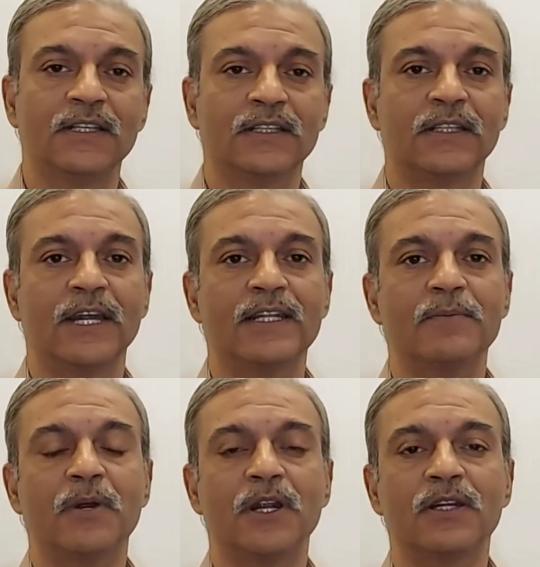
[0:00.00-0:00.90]
that the
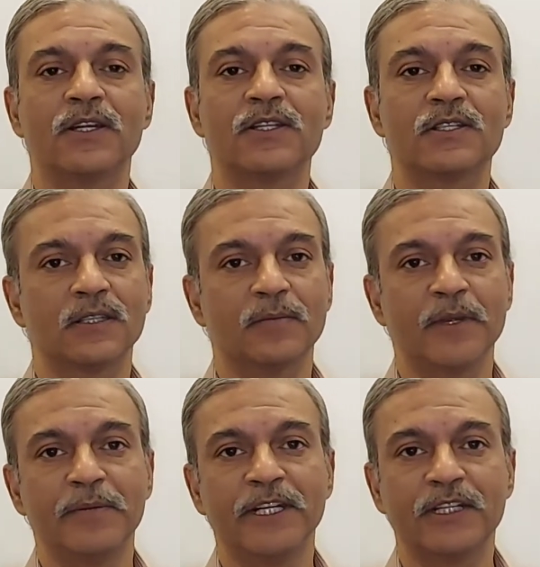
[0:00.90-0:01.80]
partners may
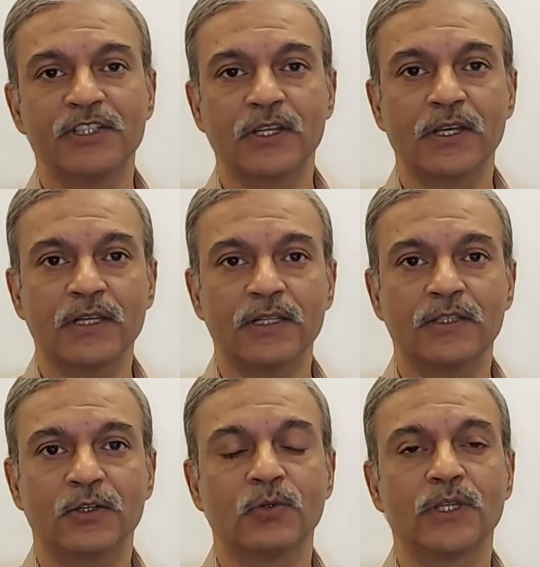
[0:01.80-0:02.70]
meet each other
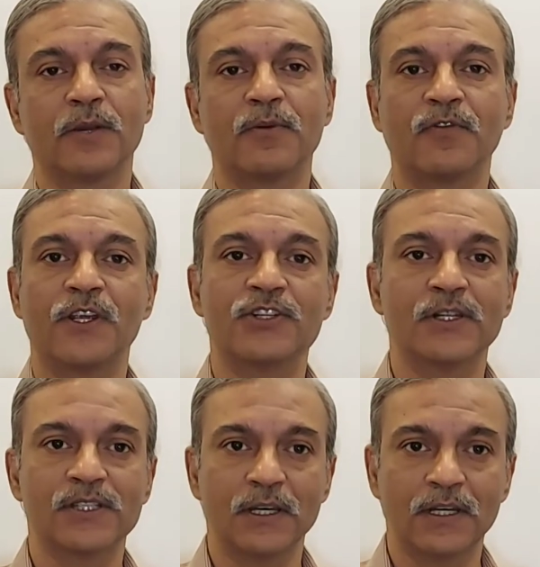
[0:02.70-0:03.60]
through their
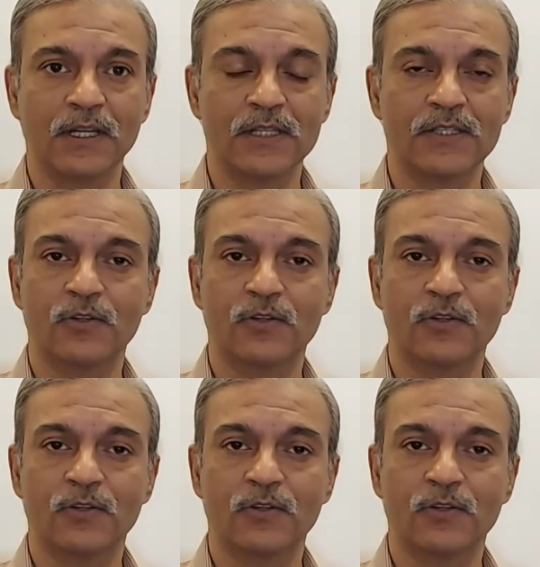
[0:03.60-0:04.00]
professional circles,